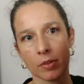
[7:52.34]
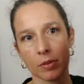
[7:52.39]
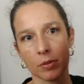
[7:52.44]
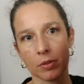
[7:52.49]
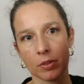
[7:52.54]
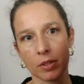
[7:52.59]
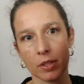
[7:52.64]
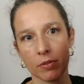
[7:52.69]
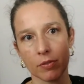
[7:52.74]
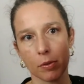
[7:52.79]
you
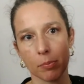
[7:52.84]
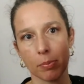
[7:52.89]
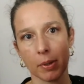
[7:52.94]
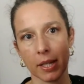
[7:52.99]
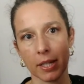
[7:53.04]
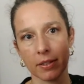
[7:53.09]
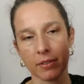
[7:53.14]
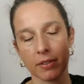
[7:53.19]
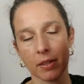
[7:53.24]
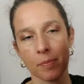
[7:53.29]
see the
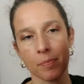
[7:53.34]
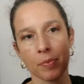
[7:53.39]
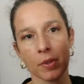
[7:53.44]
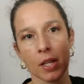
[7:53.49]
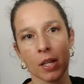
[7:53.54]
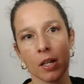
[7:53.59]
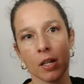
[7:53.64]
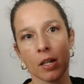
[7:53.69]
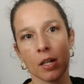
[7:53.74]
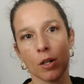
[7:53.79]
base,
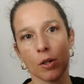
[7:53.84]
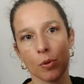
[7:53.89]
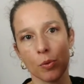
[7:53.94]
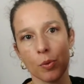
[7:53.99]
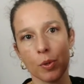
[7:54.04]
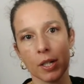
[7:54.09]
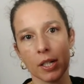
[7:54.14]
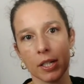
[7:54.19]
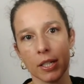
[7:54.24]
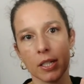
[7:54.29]

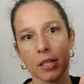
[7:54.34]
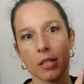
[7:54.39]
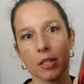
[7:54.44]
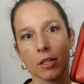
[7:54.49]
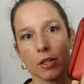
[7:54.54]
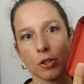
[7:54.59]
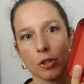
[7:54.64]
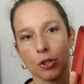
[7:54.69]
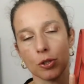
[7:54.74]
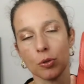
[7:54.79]

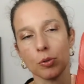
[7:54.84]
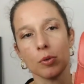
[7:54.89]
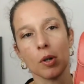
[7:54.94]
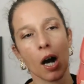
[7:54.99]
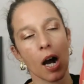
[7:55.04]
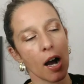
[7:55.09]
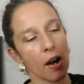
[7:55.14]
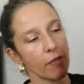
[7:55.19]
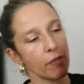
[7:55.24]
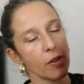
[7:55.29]
really
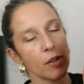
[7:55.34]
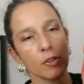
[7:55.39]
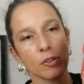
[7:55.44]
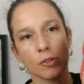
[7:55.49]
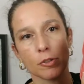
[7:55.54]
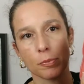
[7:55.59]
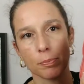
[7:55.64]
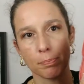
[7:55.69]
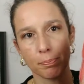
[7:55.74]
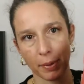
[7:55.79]
you have
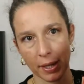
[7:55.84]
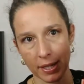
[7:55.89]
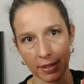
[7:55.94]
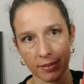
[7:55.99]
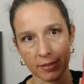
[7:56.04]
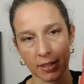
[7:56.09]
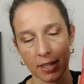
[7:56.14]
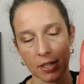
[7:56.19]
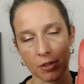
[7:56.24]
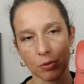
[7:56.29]

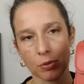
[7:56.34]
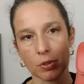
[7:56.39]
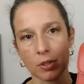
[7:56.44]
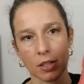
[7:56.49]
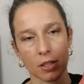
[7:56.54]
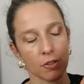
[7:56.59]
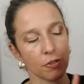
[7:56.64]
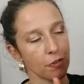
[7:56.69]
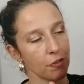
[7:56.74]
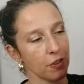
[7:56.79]
space and you
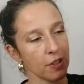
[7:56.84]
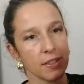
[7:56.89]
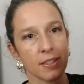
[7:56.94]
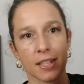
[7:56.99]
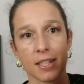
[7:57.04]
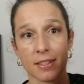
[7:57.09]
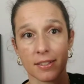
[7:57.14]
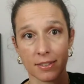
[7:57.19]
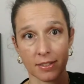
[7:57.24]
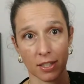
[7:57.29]
can fit
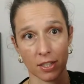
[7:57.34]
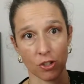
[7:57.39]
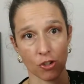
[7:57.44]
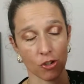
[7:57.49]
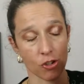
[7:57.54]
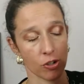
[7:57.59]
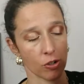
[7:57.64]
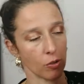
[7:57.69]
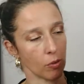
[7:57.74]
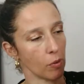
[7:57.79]

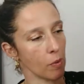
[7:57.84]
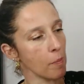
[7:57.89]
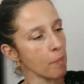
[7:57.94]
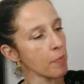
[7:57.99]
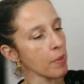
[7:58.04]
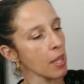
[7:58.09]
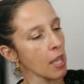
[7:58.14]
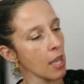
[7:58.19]
essential.